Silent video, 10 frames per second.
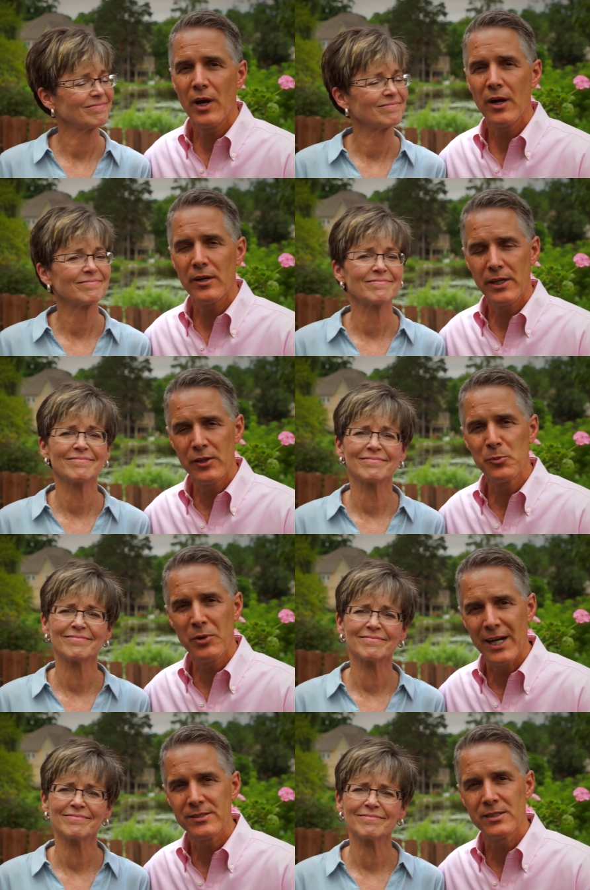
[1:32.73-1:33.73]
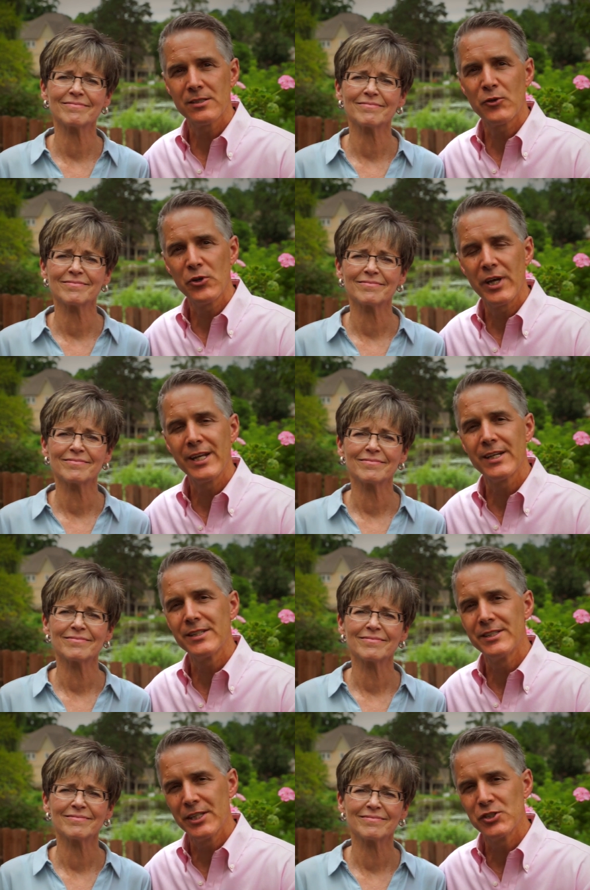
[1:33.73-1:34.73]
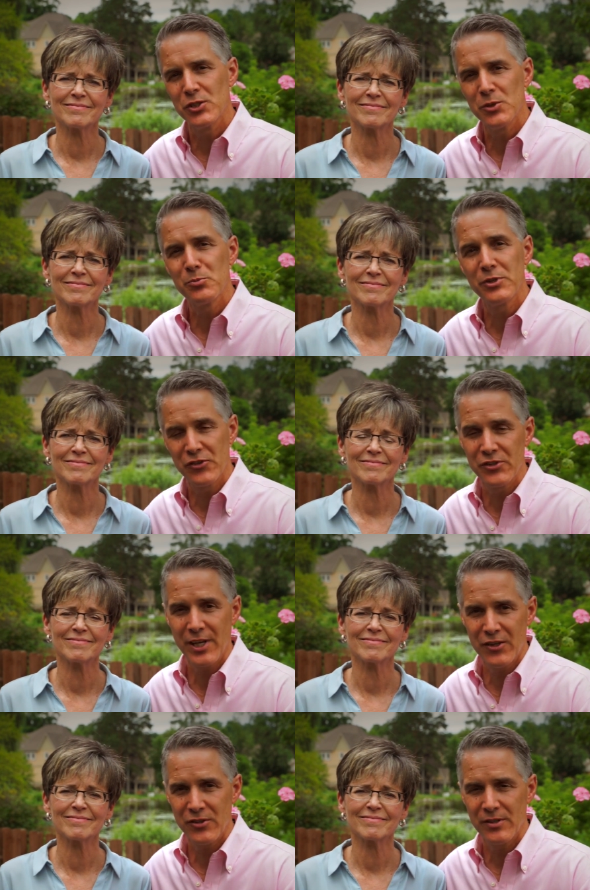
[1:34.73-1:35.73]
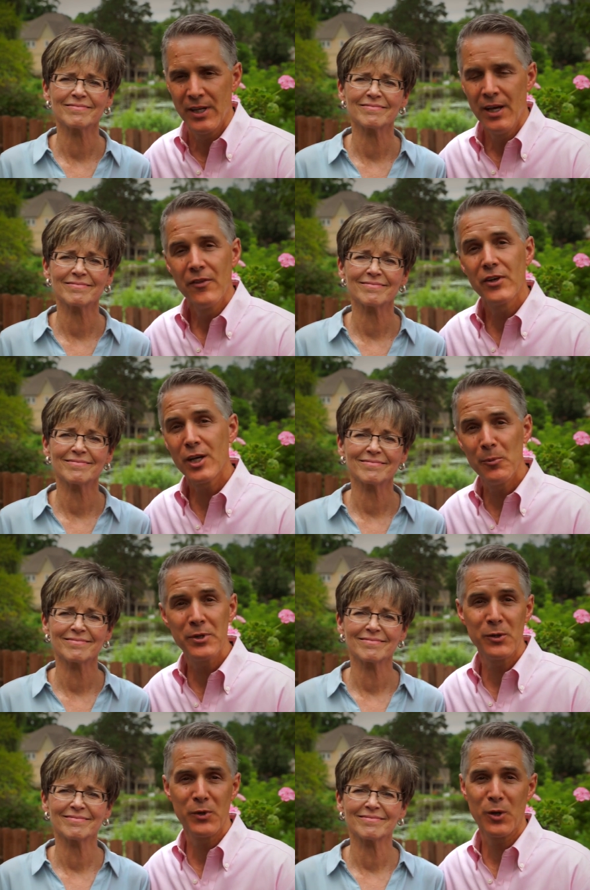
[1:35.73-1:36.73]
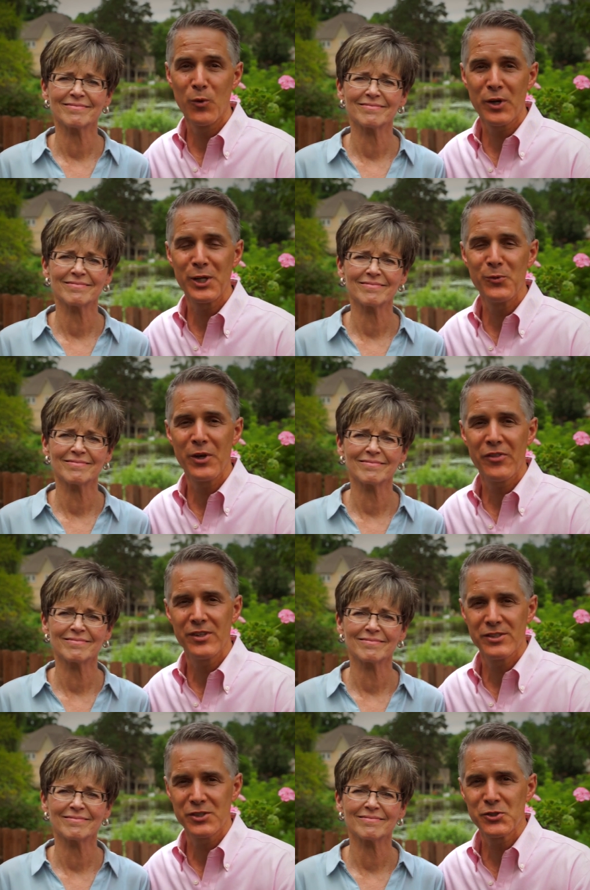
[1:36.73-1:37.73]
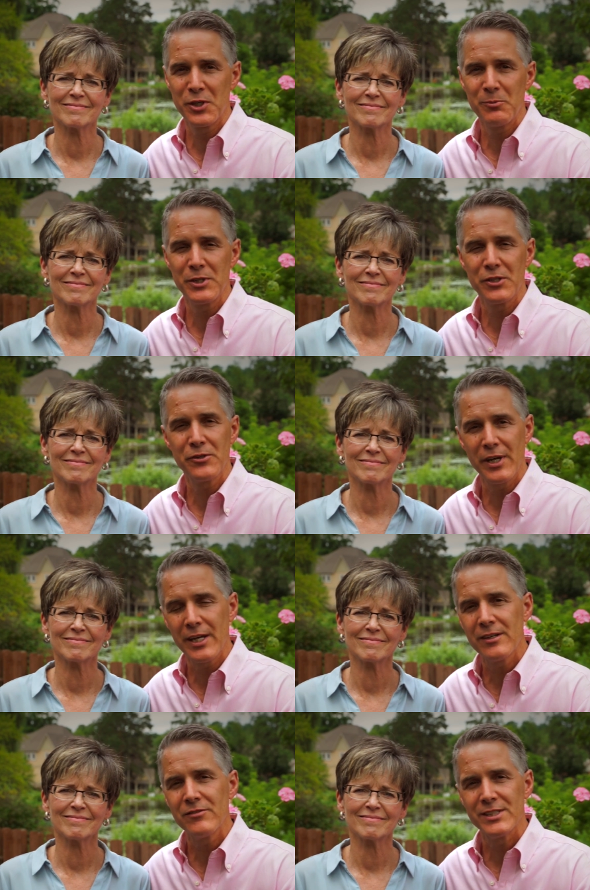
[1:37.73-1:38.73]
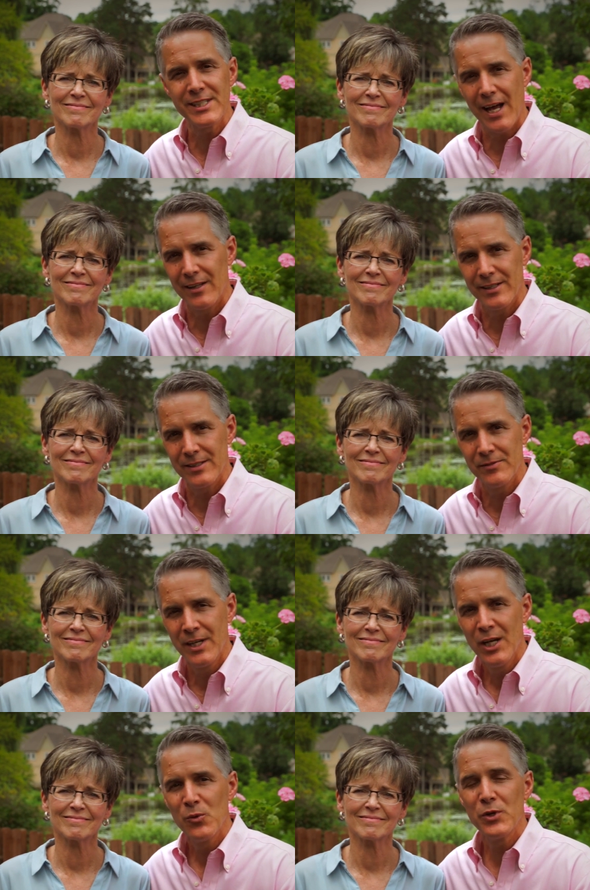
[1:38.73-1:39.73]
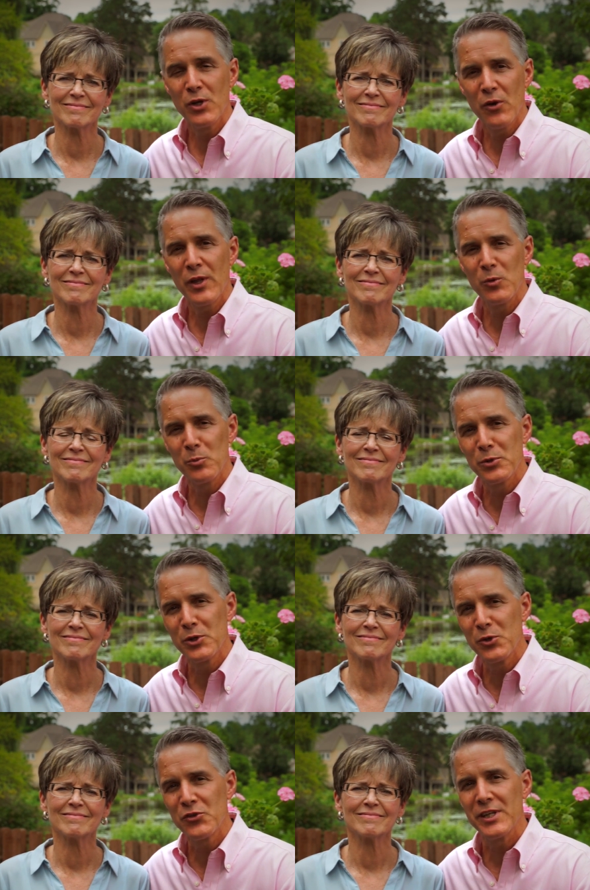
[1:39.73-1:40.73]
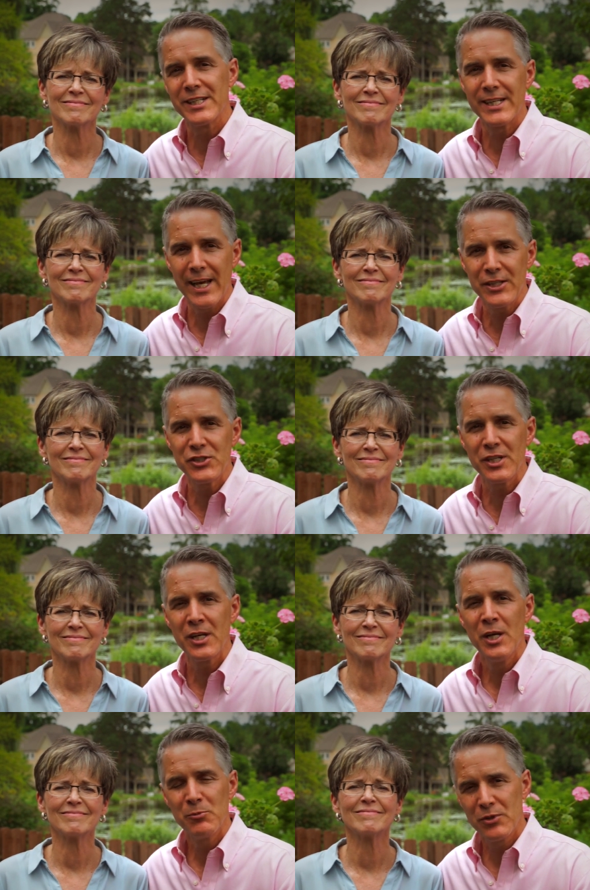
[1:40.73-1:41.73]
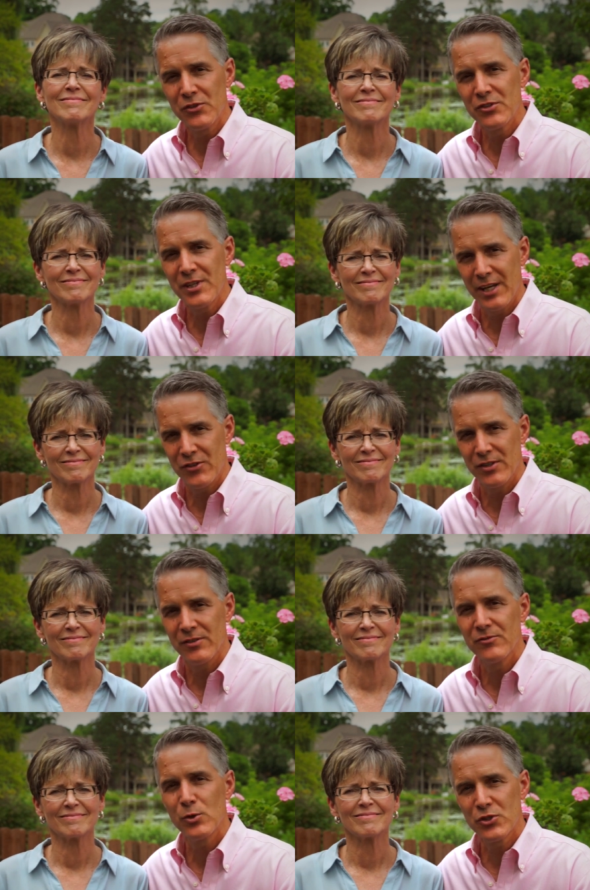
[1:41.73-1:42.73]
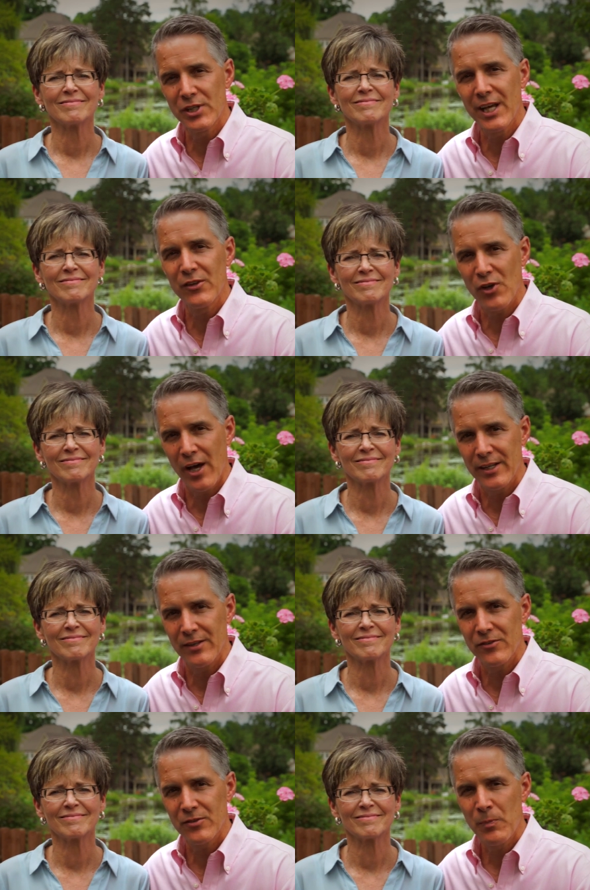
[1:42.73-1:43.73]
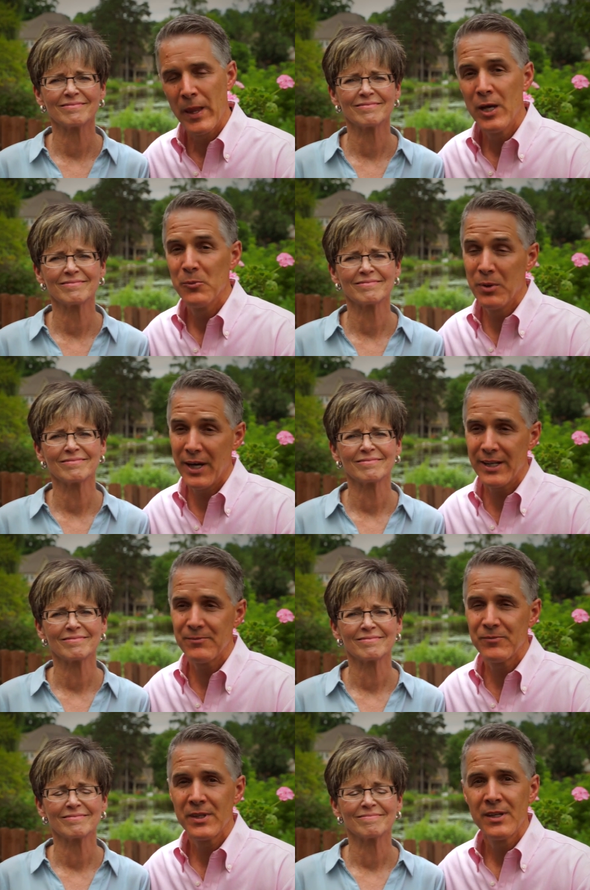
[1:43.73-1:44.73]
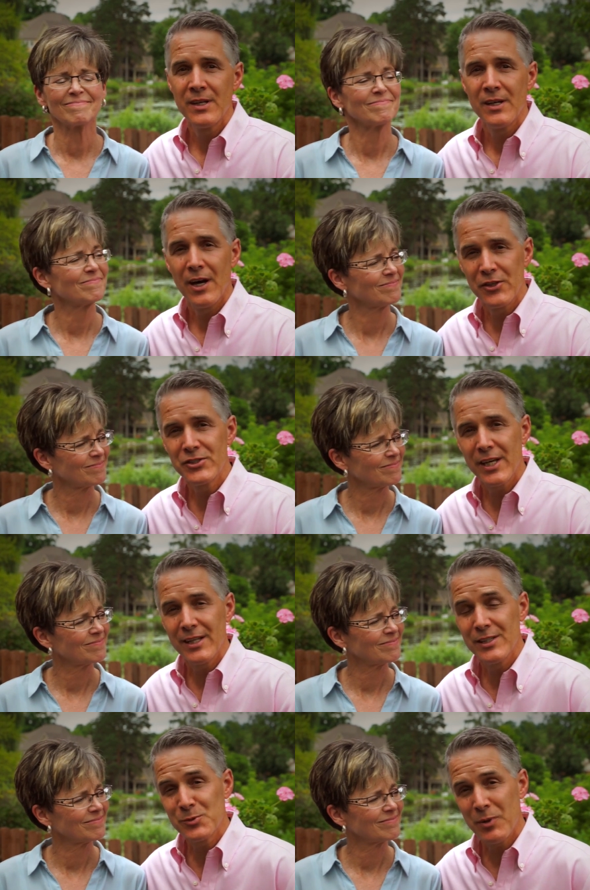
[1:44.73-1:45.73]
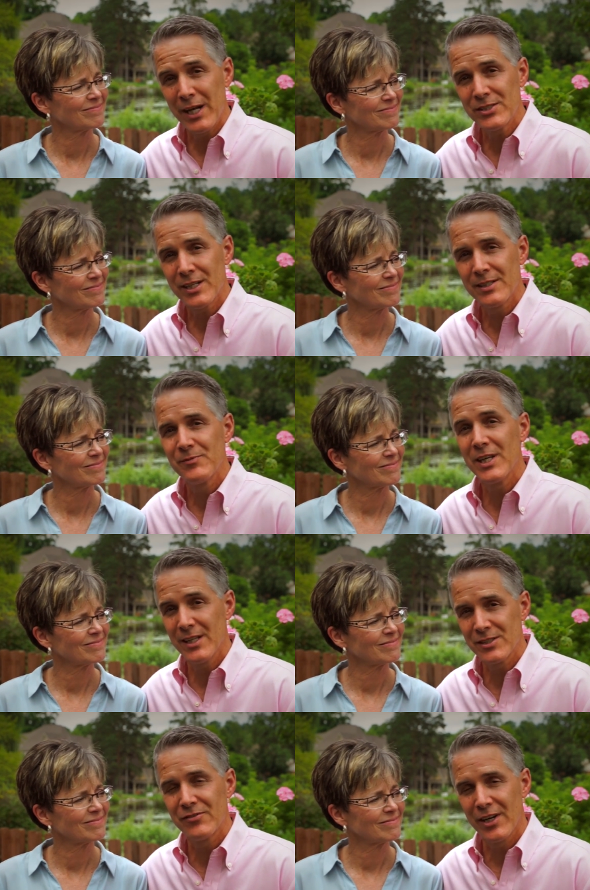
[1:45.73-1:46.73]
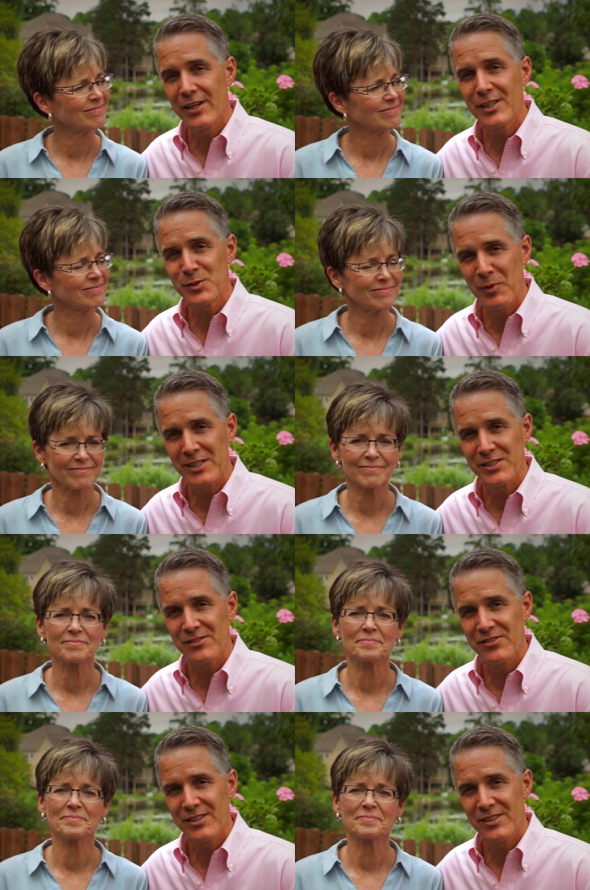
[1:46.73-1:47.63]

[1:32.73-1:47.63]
Speaker 1: are in the process of creating a digital presentation. The company we are working with is extremely creative and talented. We know they will produce an engaging presentation for today's audience. But undertaking this project is very expensive.